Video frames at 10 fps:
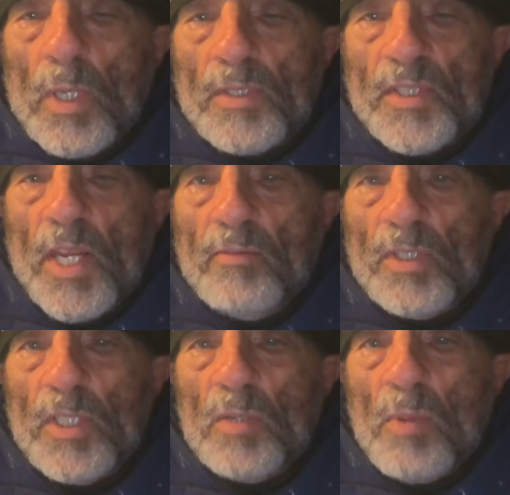save
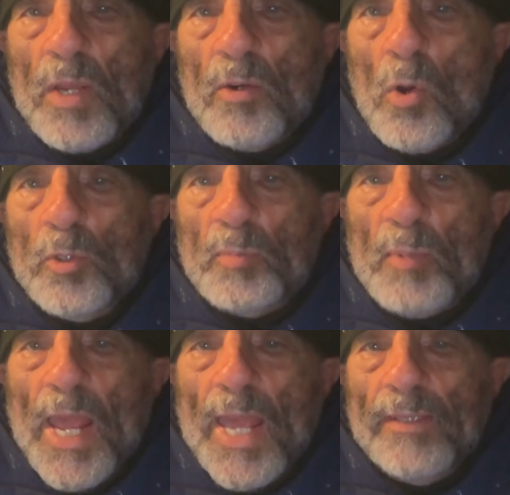it in my
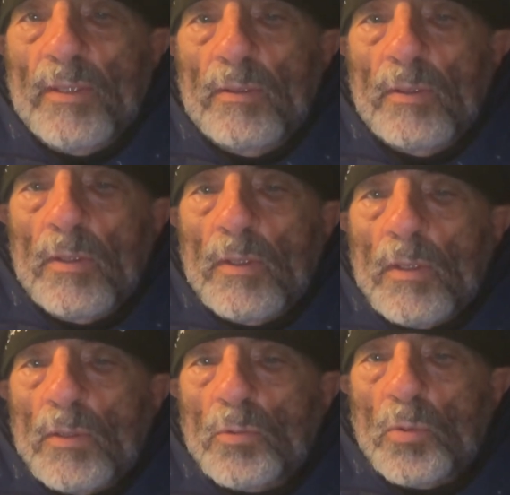notepad
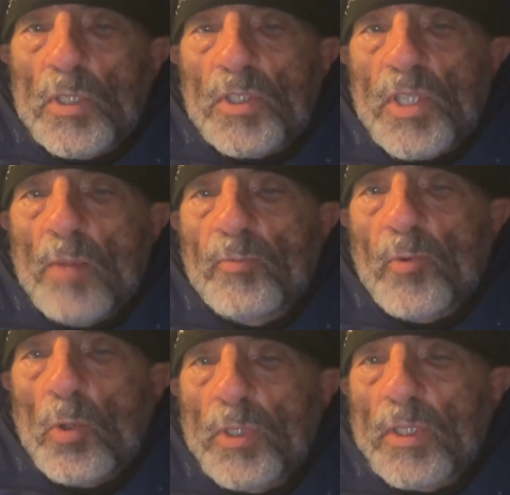to the
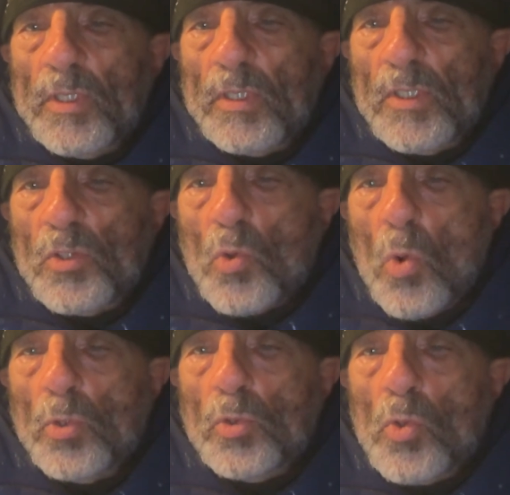subfolder that is
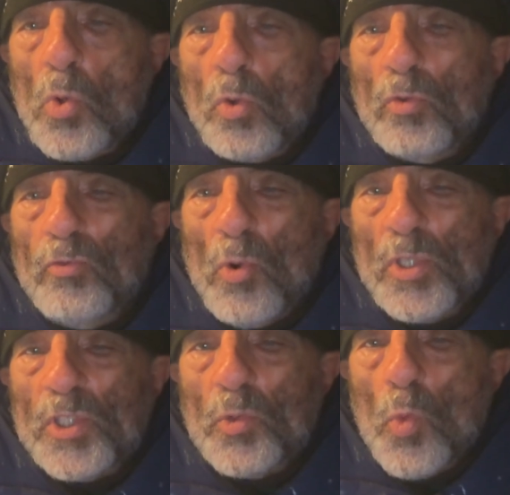called Google Voice